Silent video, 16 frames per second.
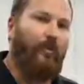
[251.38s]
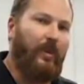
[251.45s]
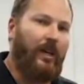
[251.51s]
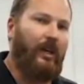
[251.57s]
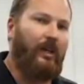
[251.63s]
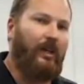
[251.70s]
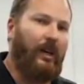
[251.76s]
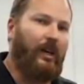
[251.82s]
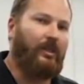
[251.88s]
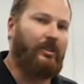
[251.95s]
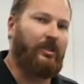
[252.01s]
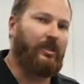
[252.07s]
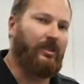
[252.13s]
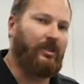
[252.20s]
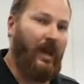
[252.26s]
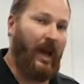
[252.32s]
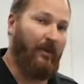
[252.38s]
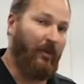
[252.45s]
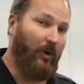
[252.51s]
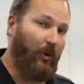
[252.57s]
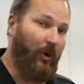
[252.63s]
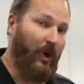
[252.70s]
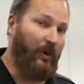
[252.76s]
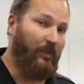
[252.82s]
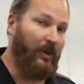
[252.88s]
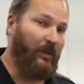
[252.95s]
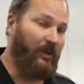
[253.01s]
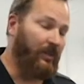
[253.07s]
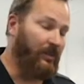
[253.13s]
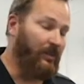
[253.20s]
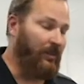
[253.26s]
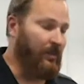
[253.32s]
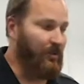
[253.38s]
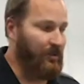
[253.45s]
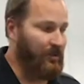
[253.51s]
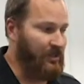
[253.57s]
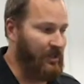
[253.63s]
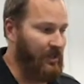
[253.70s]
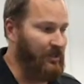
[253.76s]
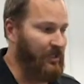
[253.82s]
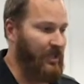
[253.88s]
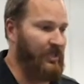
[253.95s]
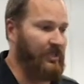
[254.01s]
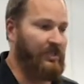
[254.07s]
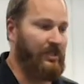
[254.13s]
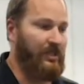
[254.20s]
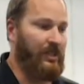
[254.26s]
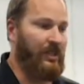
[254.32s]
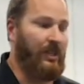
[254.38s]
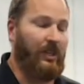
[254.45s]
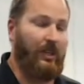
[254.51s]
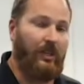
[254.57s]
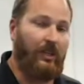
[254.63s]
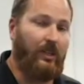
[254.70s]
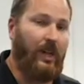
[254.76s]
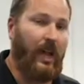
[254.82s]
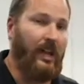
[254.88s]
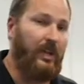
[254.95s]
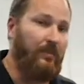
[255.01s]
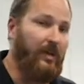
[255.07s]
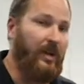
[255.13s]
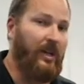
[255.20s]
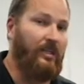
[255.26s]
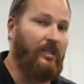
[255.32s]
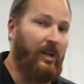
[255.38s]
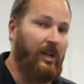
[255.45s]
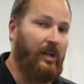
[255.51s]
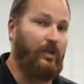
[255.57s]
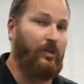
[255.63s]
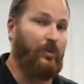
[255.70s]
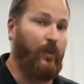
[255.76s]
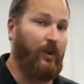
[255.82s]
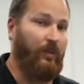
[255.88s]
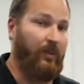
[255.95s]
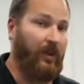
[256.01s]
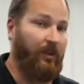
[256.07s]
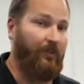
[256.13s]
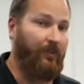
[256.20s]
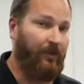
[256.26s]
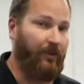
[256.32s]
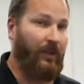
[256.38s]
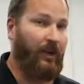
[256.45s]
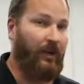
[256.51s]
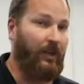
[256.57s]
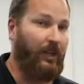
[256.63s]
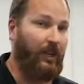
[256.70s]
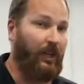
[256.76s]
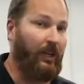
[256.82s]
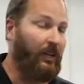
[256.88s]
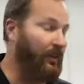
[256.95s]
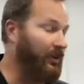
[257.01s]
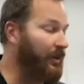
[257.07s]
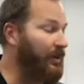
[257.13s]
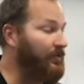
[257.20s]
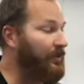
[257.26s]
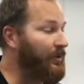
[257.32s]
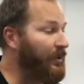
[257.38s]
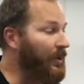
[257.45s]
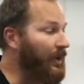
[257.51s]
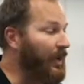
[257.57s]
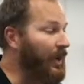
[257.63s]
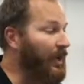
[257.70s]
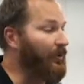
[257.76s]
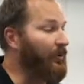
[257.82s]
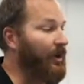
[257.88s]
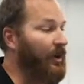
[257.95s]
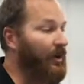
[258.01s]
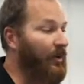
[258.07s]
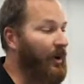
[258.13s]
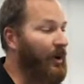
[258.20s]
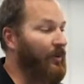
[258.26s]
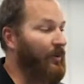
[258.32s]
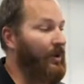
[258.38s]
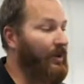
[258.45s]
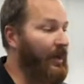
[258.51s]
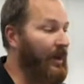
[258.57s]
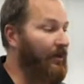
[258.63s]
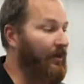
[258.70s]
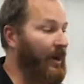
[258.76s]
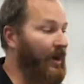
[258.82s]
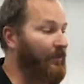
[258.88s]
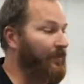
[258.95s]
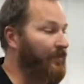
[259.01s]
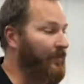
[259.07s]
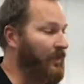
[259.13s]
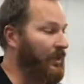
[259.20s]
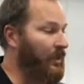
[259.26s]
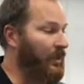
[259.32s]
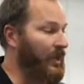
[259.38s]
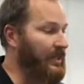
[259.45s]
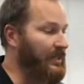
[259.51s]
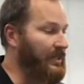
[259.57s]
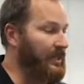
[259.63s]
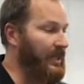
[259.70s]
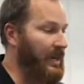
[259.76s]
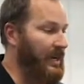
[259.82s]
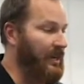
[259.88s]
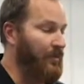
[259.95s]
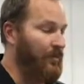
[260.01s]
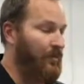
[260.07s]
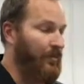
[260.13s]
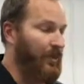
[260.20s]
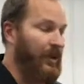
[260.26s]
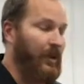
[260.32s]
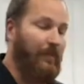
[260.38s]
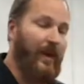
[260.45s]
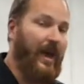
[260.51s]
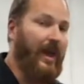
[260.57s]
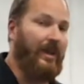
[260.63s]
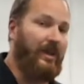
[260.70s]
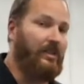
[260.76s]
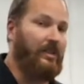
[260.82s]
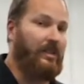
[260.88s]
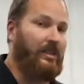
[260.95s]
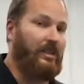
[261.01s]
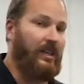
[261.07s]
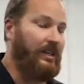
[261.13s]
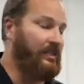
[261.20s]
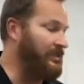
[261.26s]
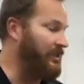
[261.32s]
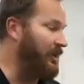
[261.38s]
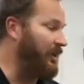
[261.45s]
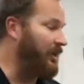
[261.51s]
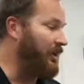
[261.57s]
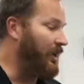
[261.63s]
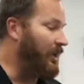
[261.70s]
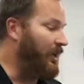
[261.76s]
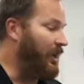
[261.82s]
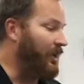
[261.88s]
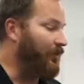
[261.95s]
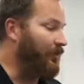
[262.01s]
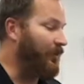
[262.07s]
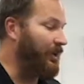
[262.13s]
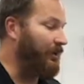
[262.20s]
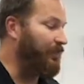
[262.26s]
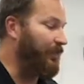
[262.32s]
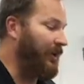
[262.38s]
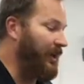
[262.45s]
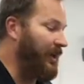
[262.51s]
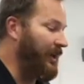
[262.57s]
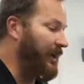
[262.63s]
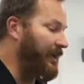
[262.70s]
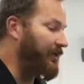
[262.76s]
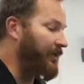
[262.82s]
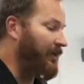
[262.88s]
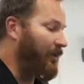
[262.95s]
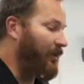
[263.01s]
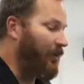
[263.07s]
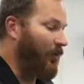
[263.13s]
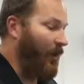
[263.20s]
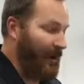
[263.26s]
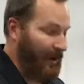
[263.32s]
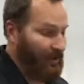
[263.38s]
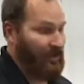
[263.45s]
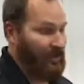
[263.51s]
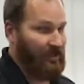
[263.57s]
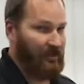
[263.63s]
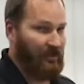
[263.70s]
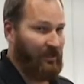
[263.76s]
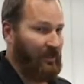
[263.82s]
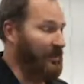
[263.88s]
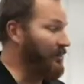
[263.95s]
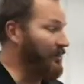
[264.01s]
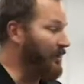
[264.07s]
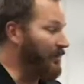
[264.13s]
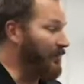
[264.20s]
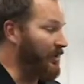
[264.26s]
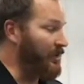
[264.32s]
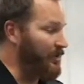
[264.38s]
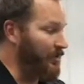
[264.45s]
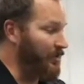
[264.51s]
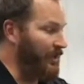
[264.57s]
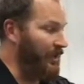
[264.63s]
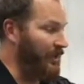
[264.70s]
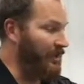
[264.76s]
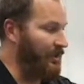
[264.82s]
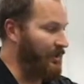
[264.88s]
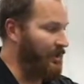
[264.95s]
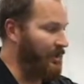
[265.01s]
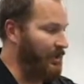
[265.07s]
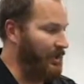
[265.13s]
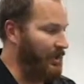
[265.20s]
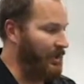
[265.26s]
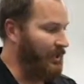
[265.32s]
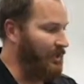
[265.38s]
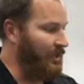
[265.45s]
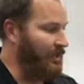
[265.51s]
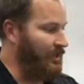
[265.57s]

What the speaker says: would meet a certain time requirement, such as the 90 minute to 120 minute for the RDE in Europe, and we can go out and run that route, collect the data, bring it back into the test cell, and replay it wirelessly between the